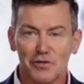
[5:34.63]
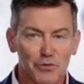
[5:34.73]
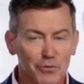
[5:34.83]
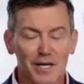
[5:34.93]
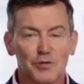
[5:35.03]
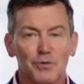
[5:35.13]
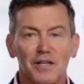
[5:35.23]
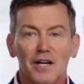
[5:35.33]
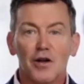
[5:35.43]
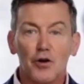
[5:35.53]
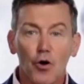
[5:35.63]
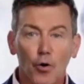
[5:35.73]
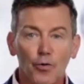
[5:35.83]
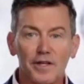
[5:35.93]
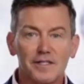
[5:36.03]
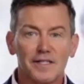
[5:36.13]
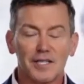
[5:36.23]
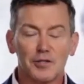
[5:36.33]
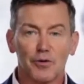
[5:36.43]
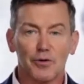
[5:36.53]
So as we know these things
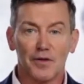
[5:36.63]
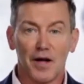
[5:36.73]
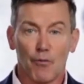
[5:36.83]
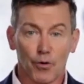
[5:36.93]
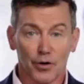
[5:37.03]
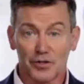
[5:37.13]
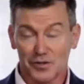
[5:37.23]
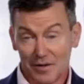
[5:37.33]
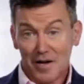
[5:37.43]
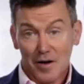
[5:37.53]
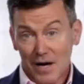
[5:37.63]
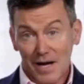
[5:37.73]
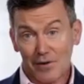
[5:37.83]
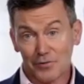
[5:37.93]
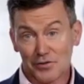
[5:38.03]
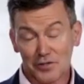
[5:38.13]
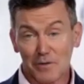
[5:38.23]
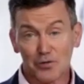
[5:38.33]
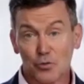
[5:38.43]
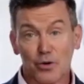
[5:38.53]
that works, and my health system has
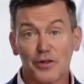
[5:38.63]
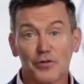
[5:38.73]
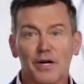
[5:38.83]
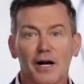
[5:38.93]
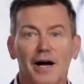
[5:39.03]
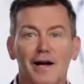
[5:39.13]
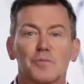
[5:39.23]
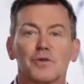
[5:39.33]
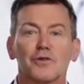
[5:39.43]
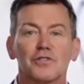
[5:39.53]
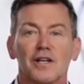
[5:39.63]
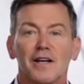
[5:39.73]
23 hospitals,